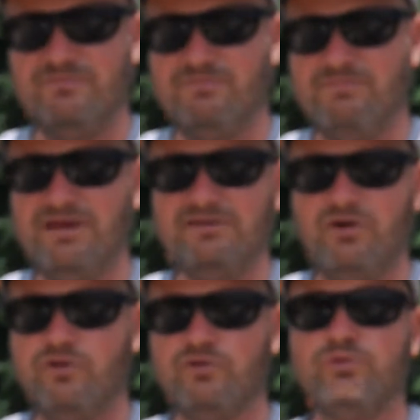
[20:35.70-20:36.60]
makes
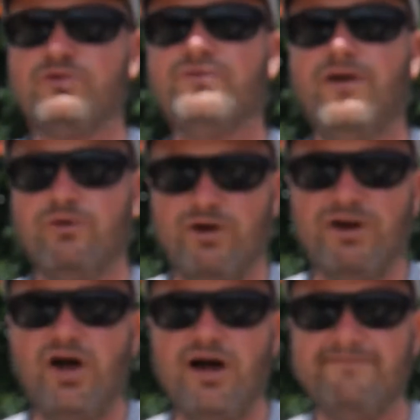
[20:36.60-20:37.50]
all the roots fall right
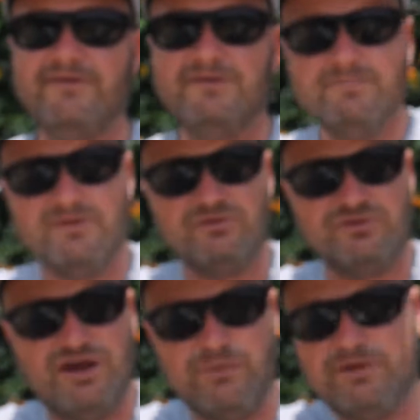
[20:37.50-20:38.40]
off. So
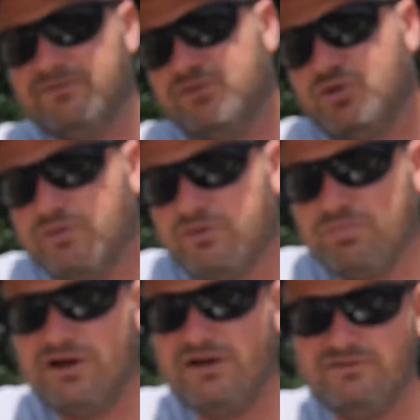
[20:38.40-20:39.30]
now we don't have to go through the
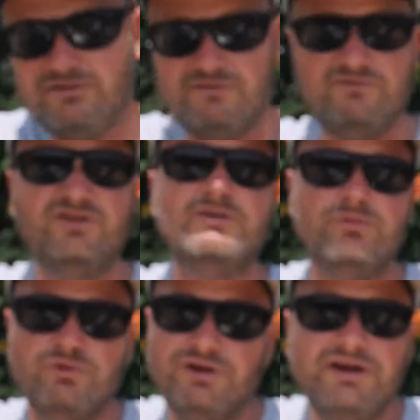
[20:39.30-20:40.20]
process of
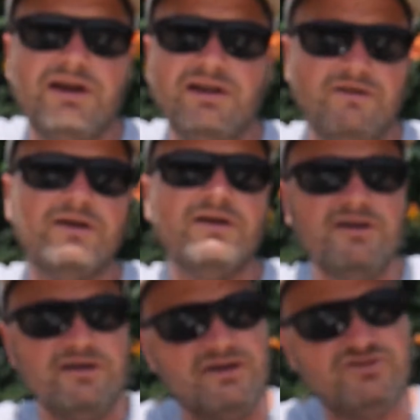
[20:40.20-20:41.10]
derooting anything.
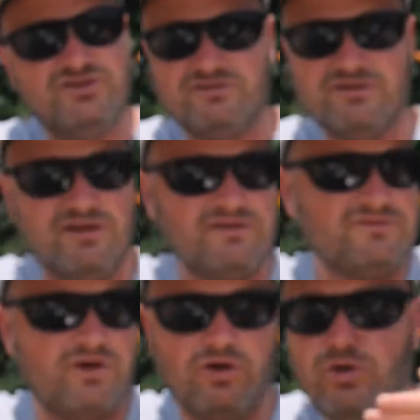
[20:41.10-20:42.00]
It's
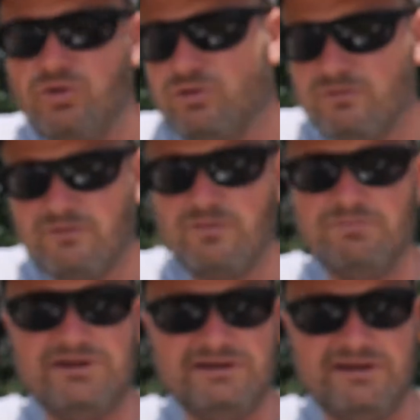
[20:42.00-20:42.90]
all
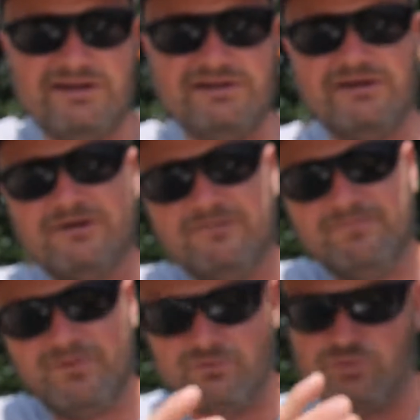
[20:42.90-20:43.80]
completely clear.
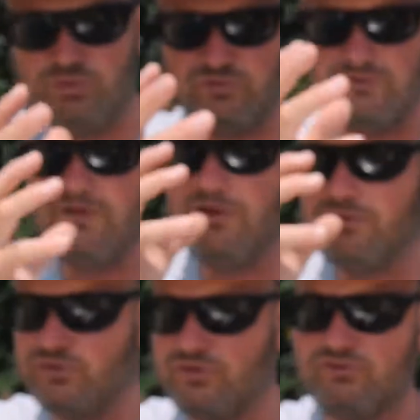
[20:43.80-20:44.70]
The roots will fall
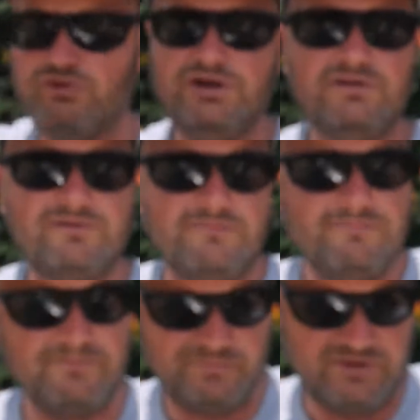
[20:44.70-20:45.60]
through the screens
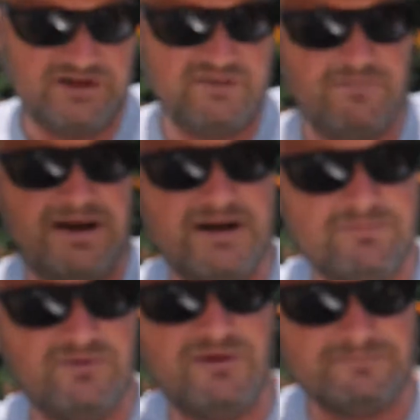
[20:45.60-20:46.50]
and on the
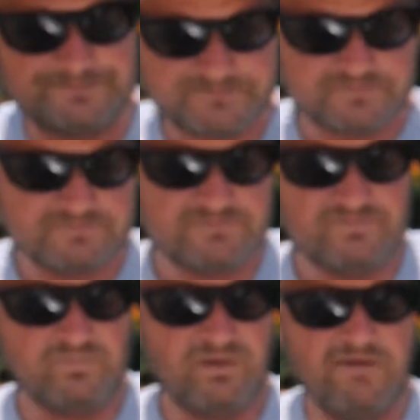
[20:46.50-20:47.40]
bottom of
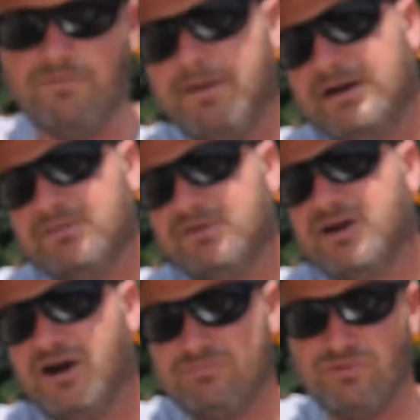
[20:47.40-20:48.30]
the
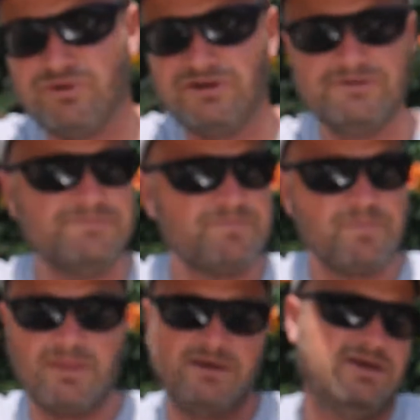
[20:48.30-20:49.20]
cardboard,
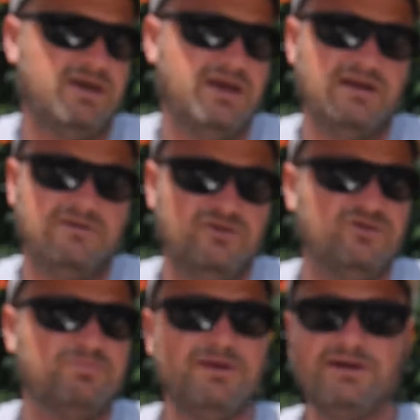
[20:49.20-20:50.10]
and you
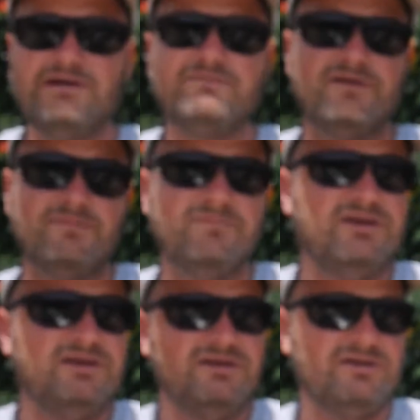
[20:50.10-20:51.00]
just pick it up from
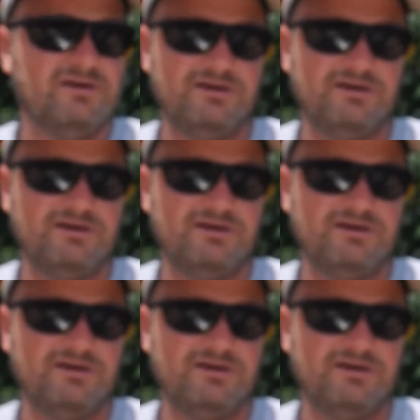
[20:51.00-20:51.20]
the